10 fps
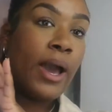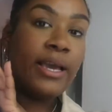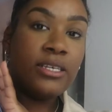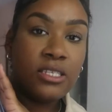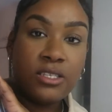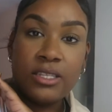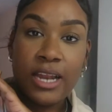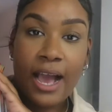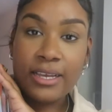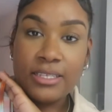ways
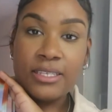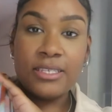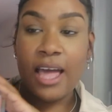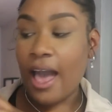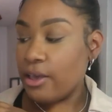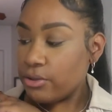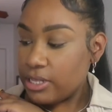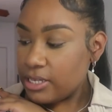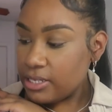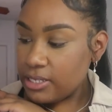that I can style
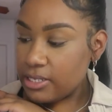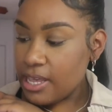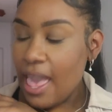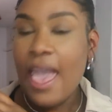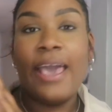this.